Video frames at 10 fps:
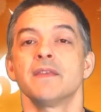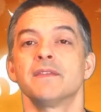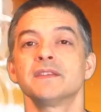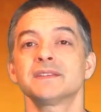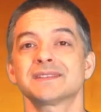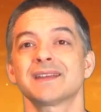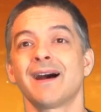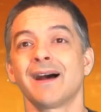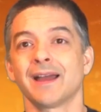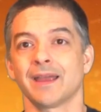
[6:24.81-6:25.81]
This
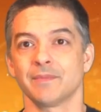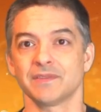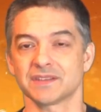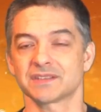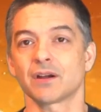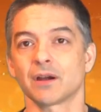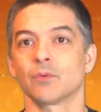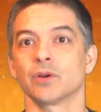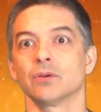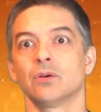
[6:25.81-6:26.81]
time at the
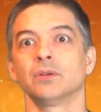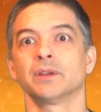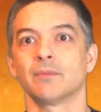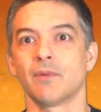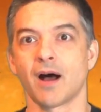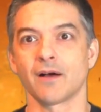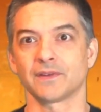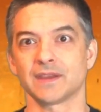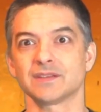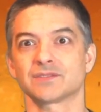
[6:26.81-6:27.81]
start where you're holding him off
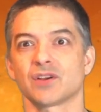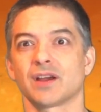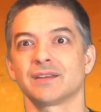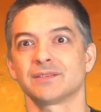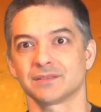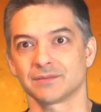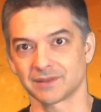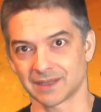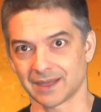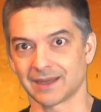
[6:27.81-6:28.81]
and he's trying
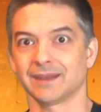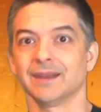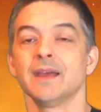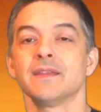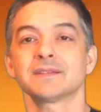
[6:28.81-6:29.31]
to get it,